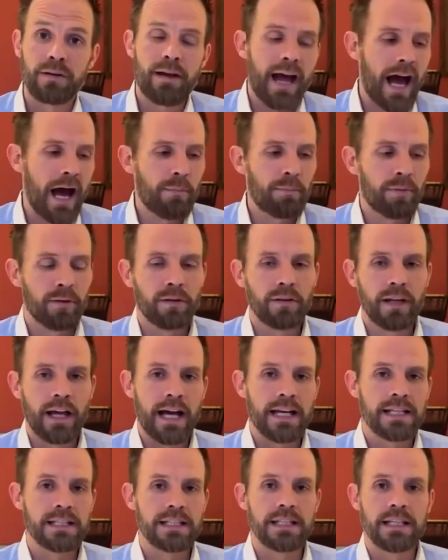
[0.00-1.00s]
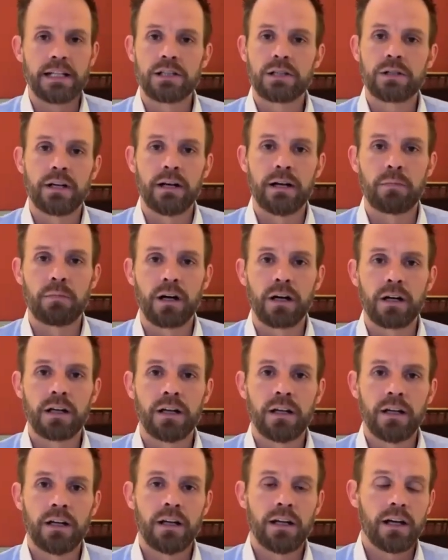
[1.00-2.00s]
Apple has their trademark
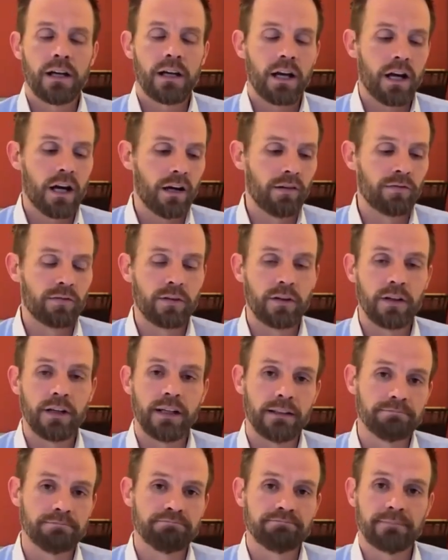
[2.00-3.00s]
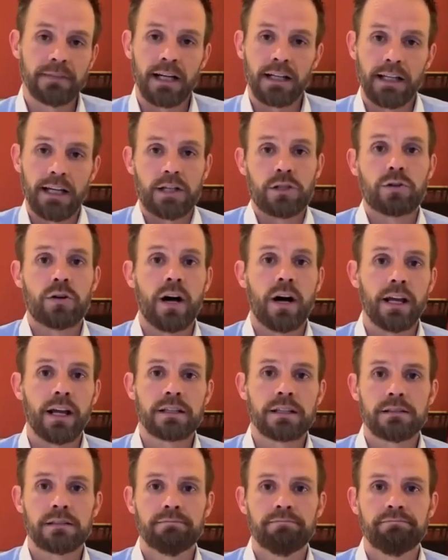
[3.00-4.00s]
covering
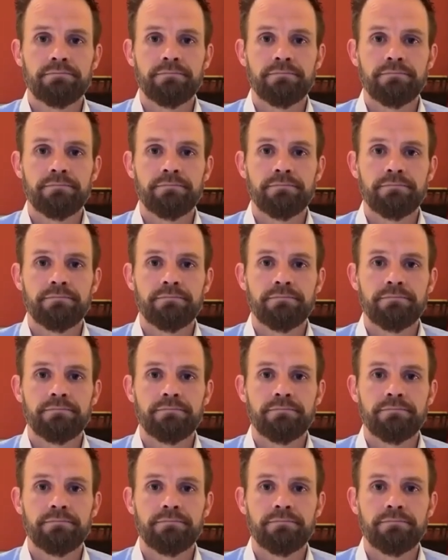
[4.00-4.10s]
electronics.